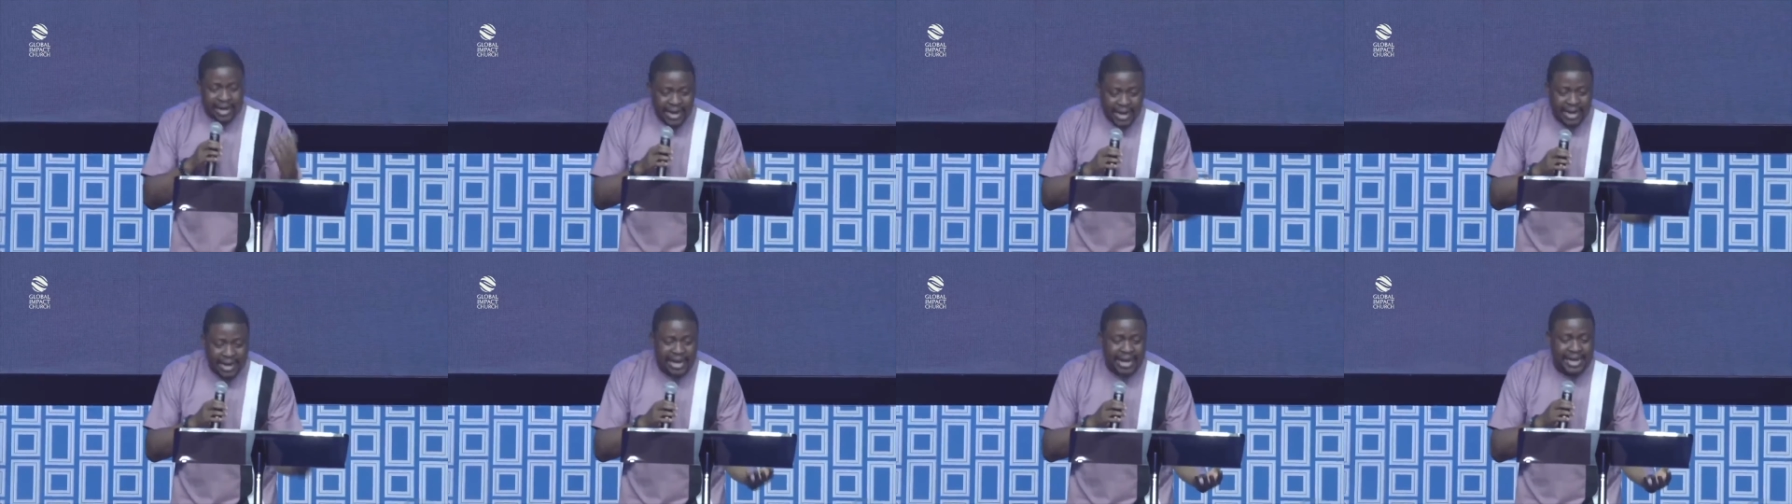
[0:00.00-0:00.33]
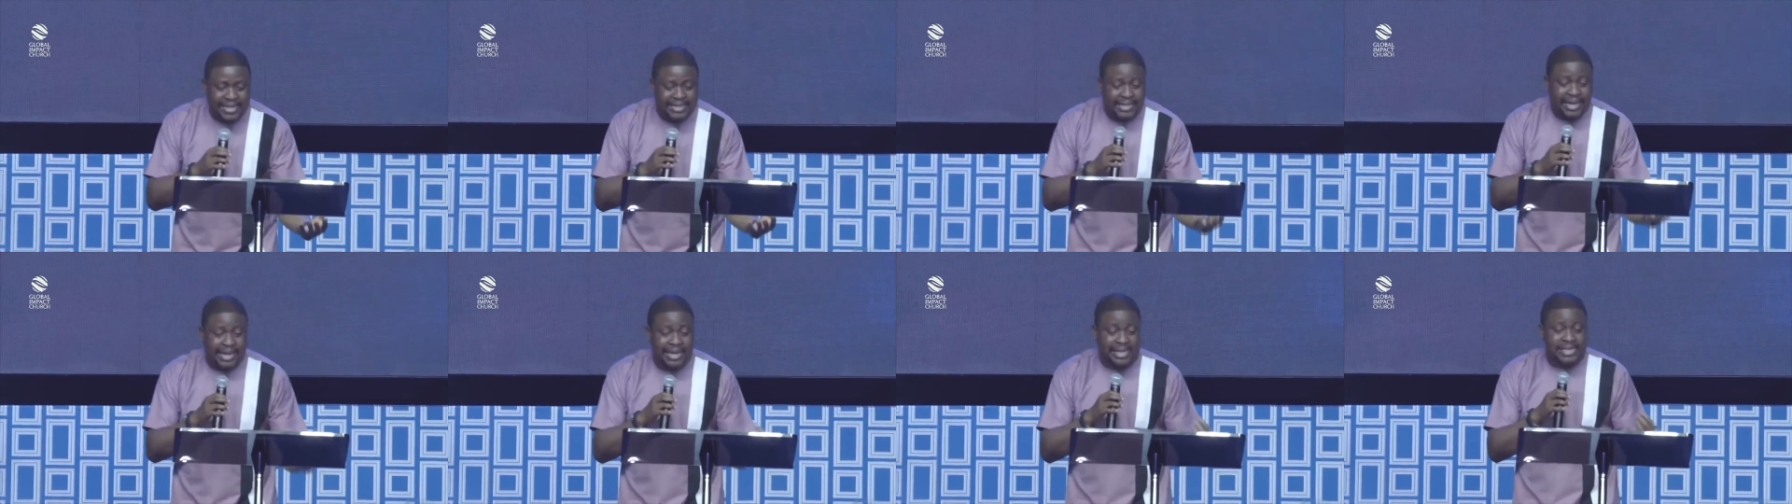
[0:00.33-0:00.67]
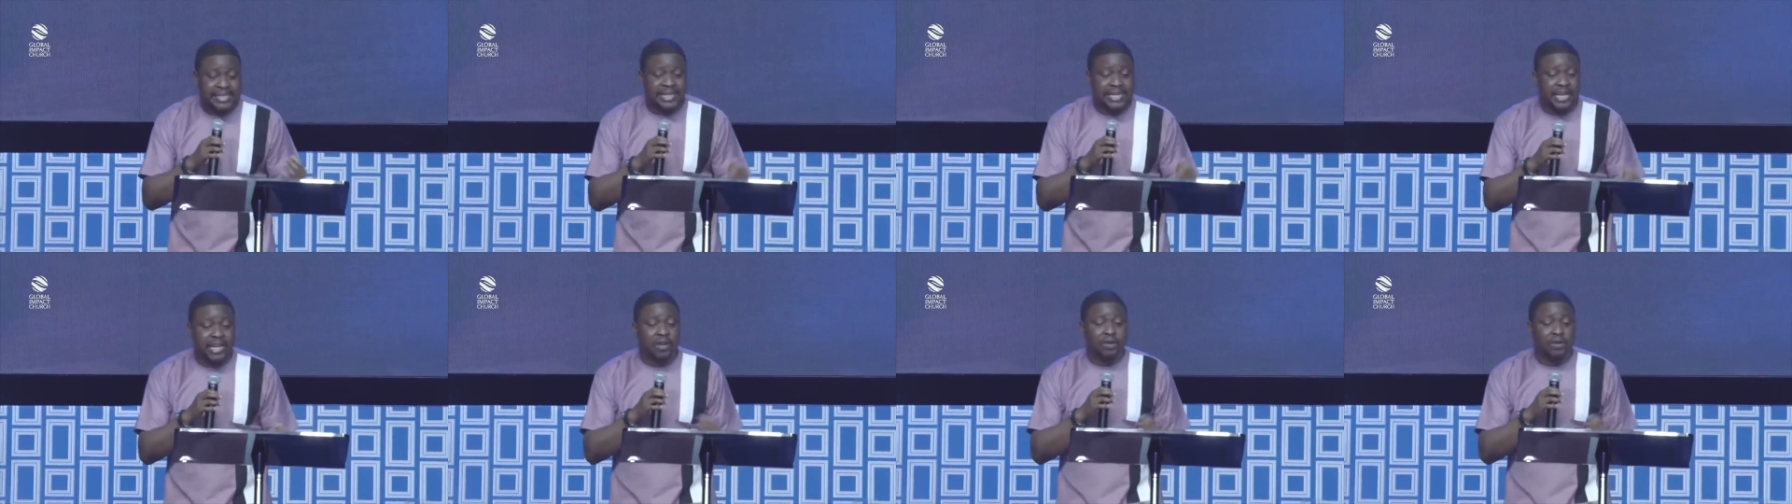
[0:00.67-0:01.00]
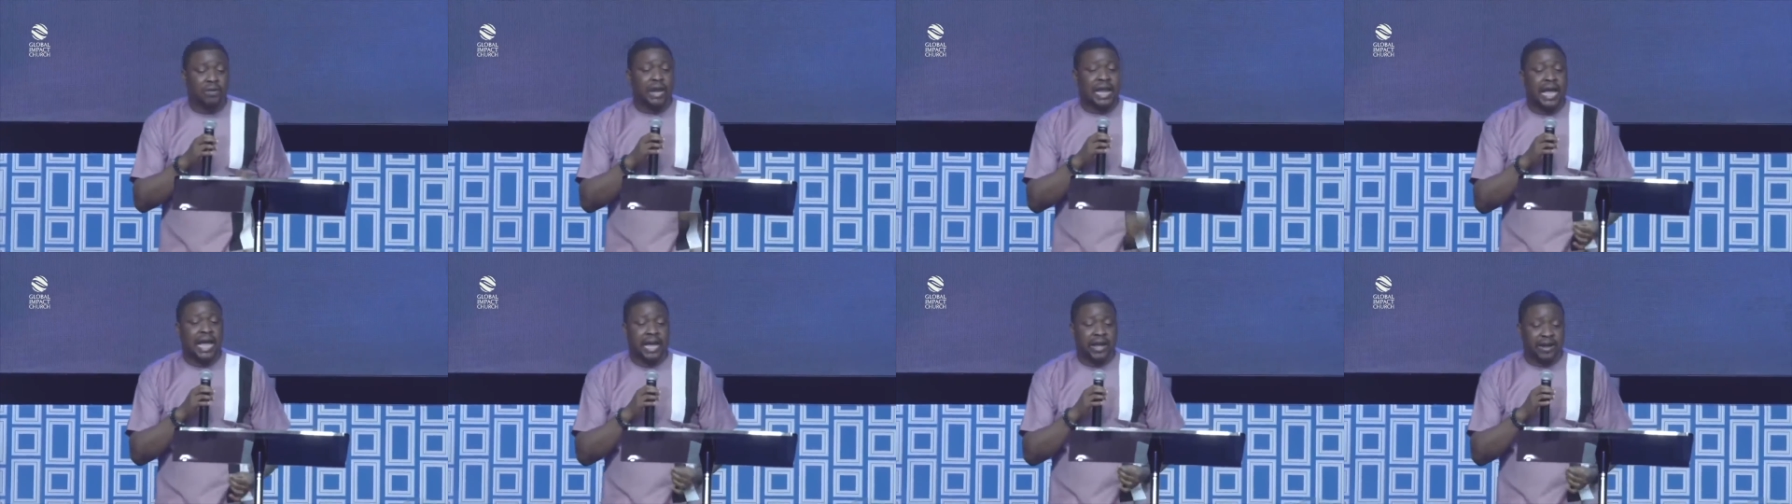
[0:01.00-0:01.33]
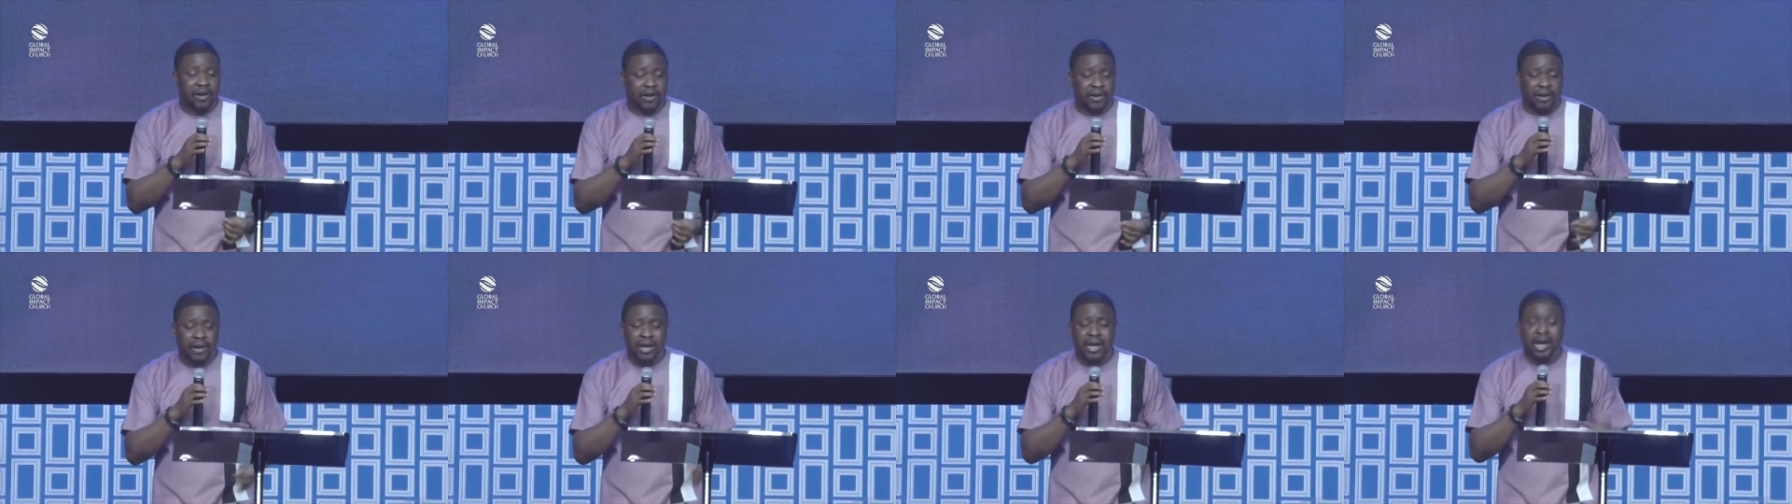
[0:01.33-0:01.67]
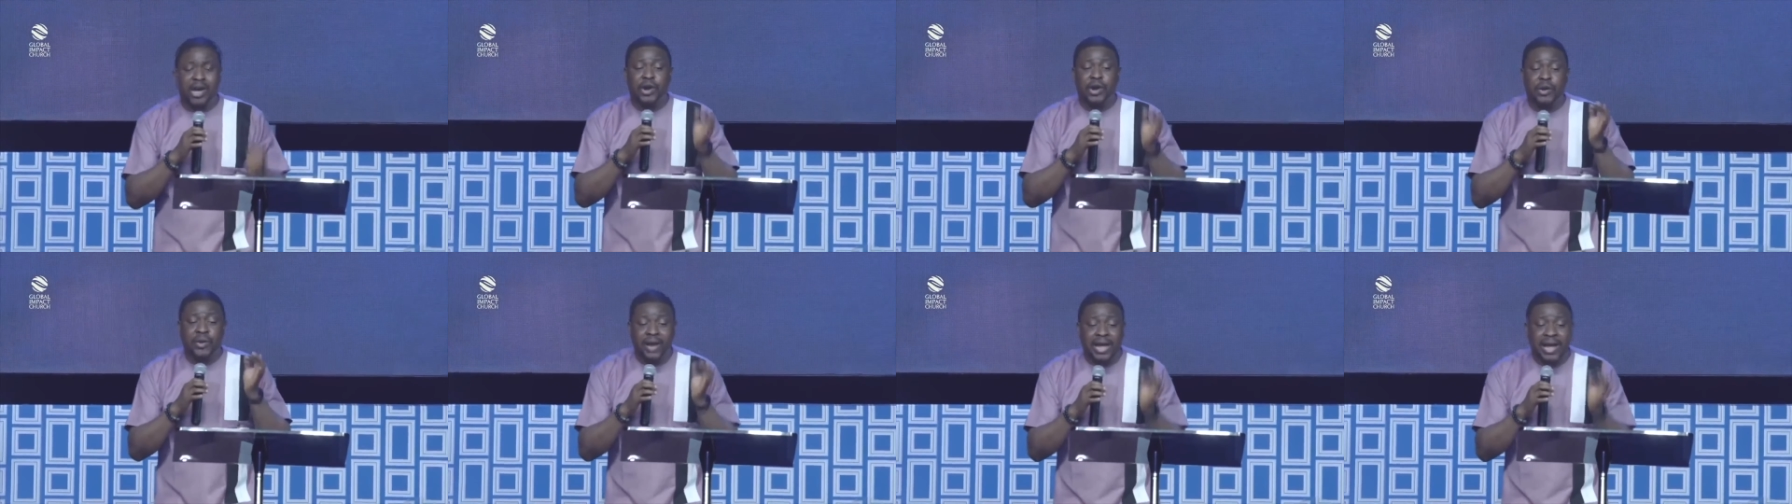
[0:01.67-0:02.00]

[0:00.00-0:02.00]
realize that a single lion